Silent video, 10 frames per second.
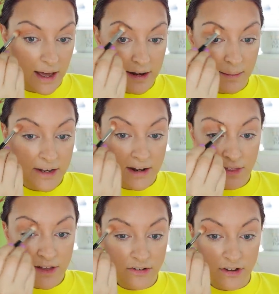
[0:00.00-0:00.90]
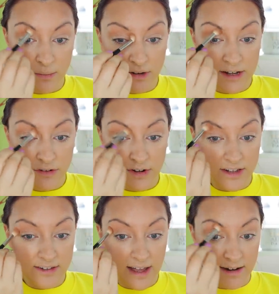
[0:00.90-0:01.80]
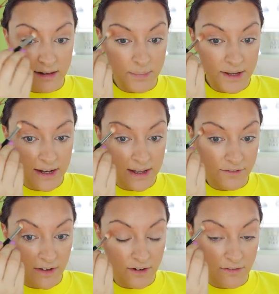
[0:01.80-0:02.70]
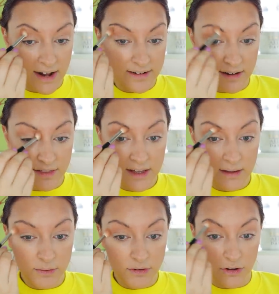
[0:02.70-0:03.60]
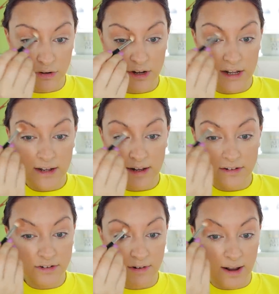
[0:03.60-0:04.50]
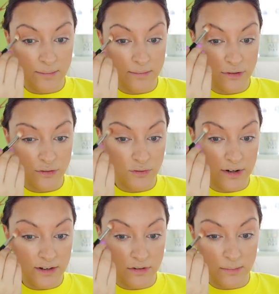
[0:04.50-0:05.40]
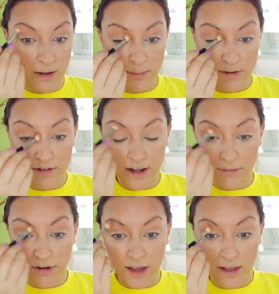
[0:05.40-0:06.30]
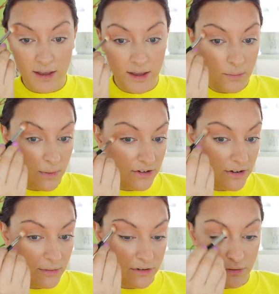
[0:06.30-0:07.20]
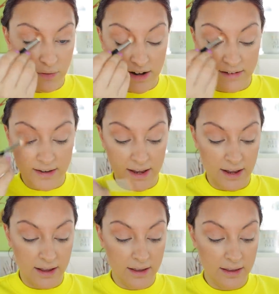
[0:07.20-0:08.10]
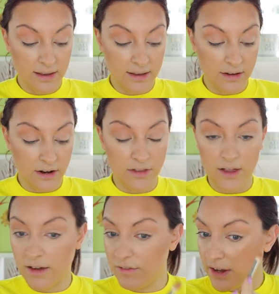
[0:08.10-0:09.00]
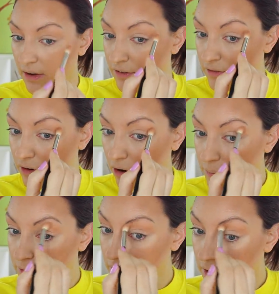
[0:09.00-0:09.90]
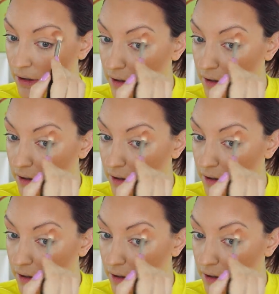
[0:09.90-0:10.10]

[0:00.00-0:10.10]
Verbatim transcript: And I mean, I think she literally said at the beginning of her rant, I think it was on Instagram stories or it might have been Snapchat, where she was just ranting, you know, that her video had flopped.